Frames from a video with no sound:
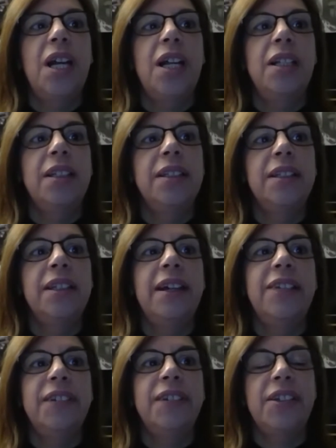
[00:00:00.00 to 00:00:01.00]
the
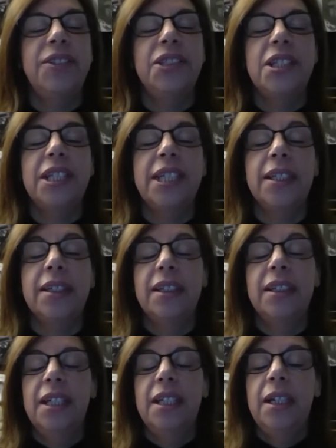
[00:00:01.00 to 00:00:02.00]
life coaching
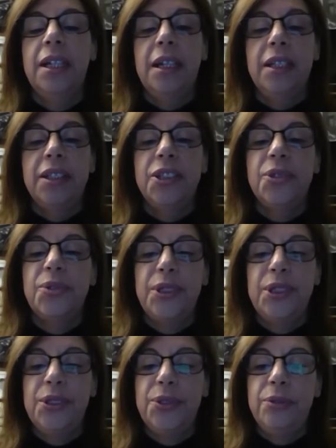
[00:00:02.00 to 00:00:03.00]

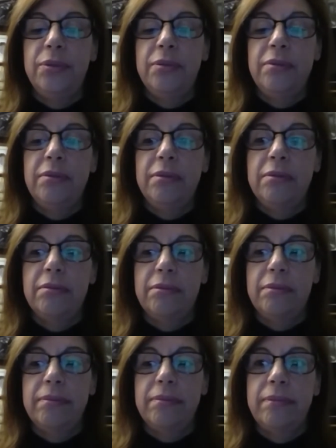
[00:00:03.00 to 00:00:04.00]
through
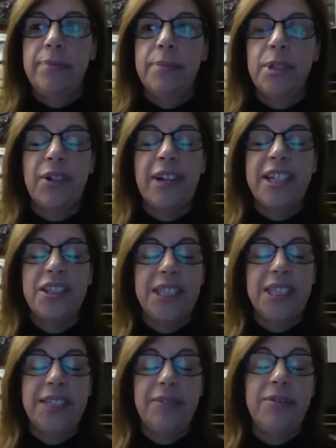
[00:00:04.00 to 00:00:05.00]

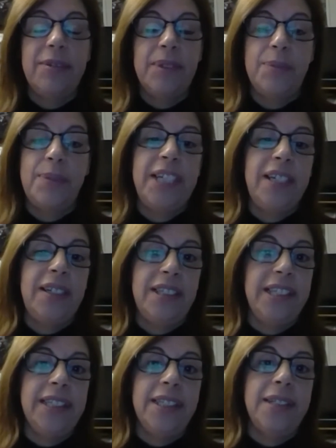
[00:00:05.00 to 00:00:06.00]
progression from the
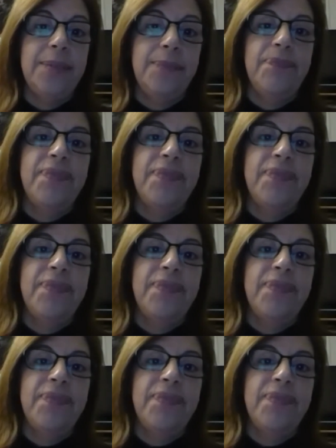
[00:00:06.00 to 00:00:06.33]
Pilates.